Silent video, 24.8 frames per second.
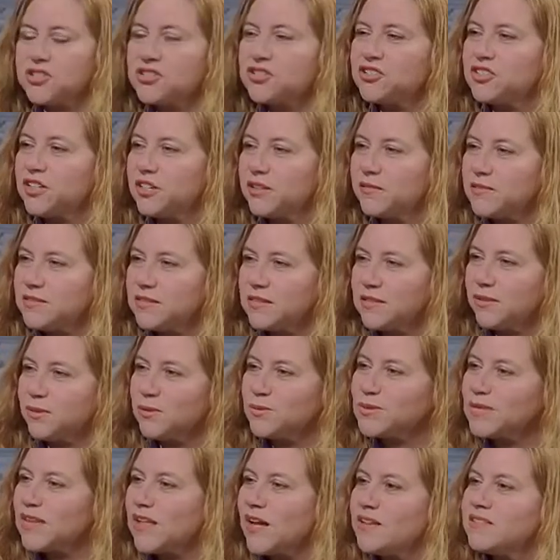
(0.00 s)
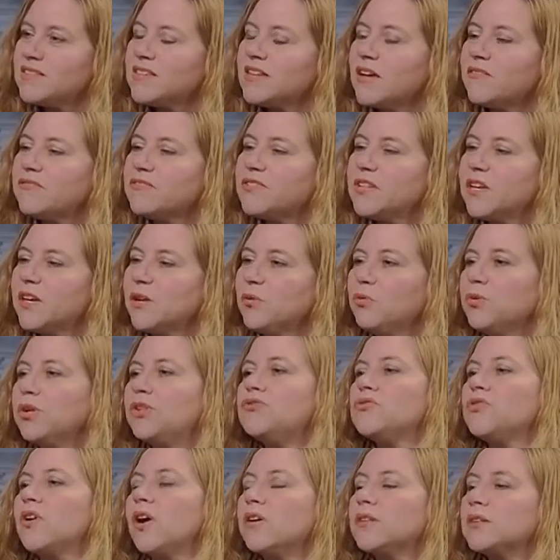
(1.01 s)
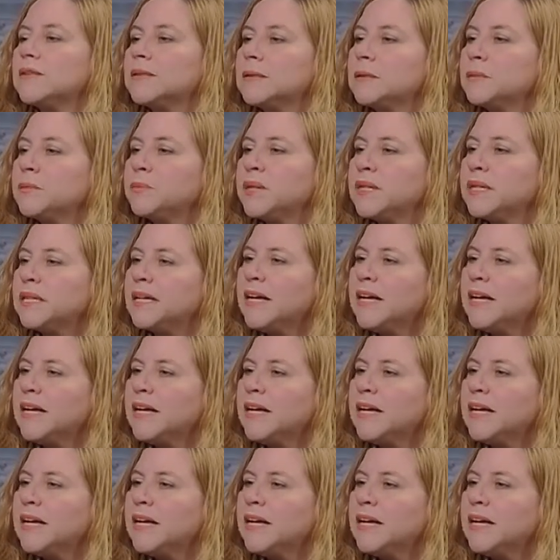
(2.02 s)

shifts, and those lines have to get redrawn a little bit.